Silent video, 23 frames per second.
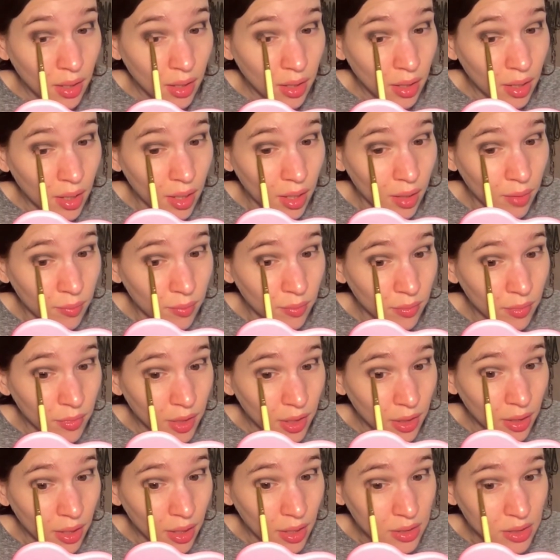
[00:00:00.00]
um, the
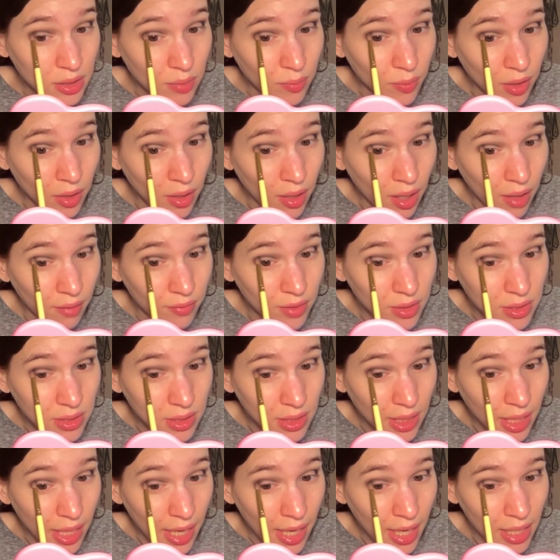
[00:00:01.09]
customer obviously
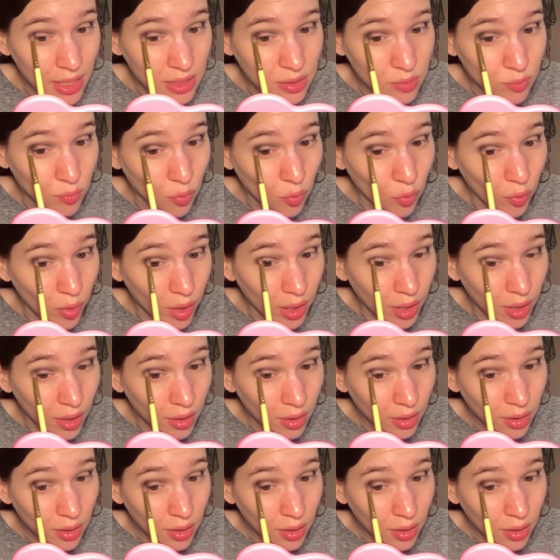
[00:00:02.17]
has more